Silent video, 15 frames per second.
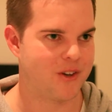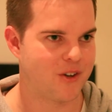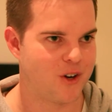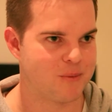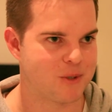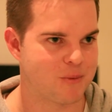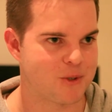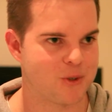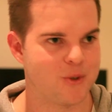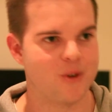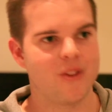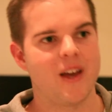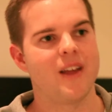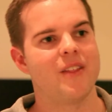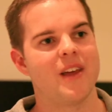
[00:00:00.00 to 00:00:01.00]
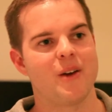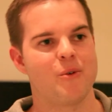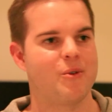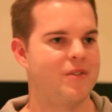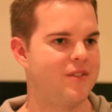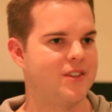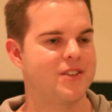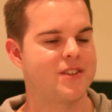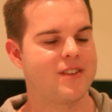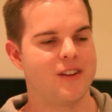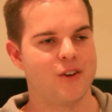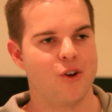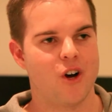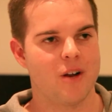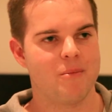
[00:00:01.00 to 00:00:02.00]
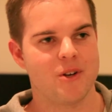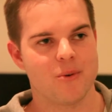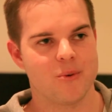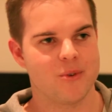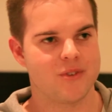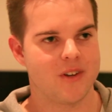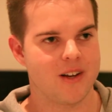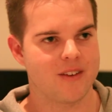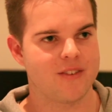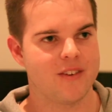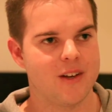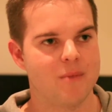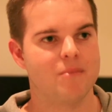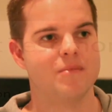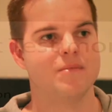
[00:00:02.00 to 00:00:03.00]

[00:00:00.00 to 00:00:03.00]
times, I'm sure they would just guide me towards the next step.